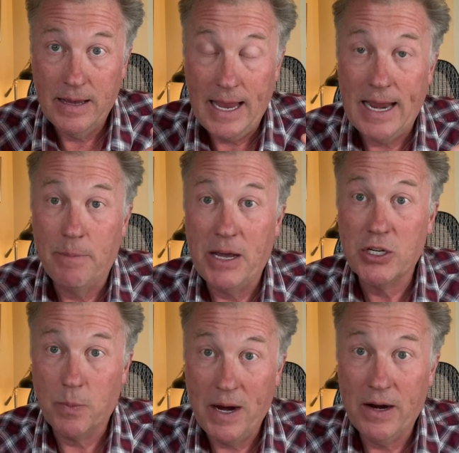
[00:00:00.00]
and it makes
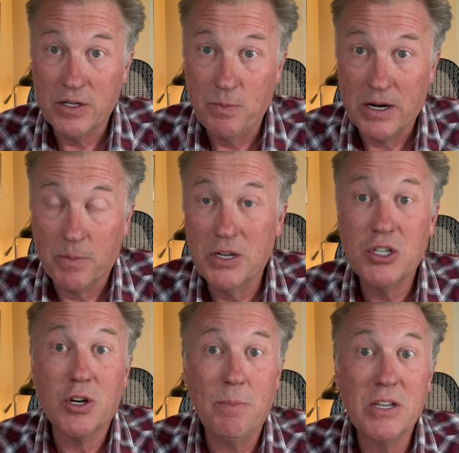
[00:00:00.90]
your parents better, but
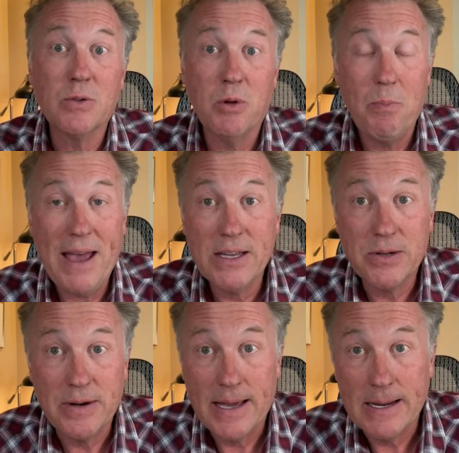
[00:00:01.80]
you're a miserable
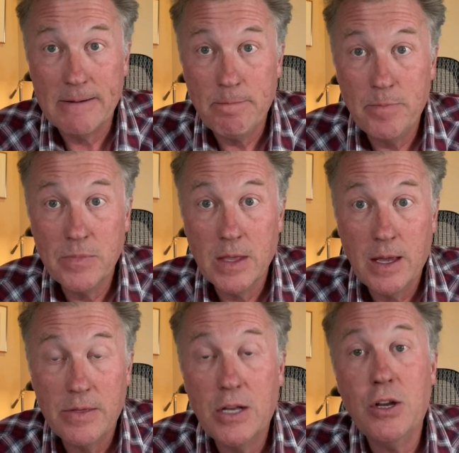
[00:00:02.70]
bastard at it,
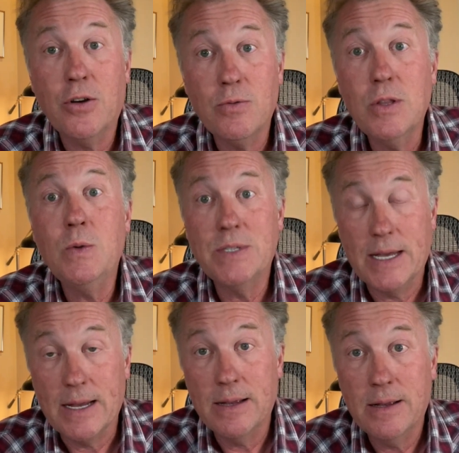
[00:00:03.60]
then you're losing.